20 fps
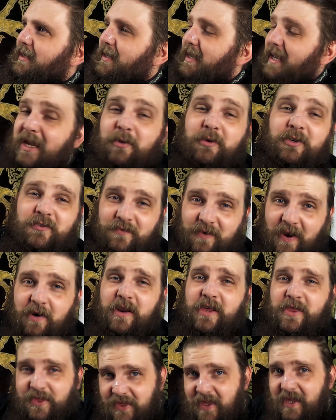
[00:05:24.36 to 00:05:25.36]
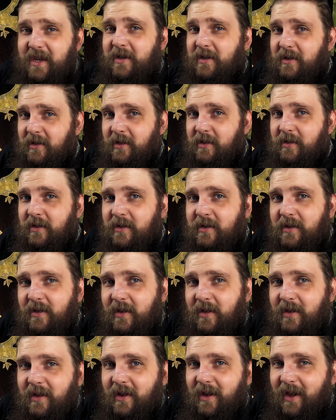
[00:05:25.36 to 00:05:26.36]
He was very thin,
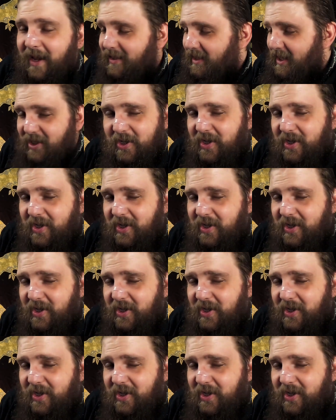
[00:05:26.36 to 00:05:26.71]
and they